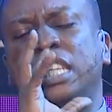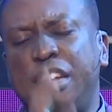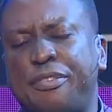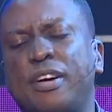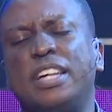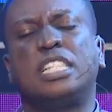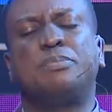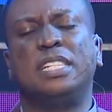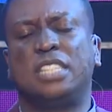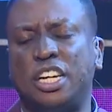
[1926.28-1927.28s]
different
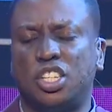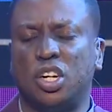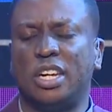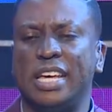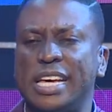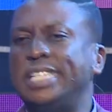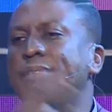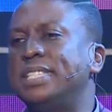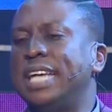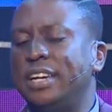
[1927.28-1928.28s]
dispensation. His
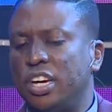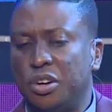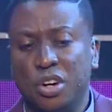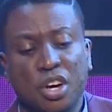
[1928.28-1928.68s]
name is Daniel.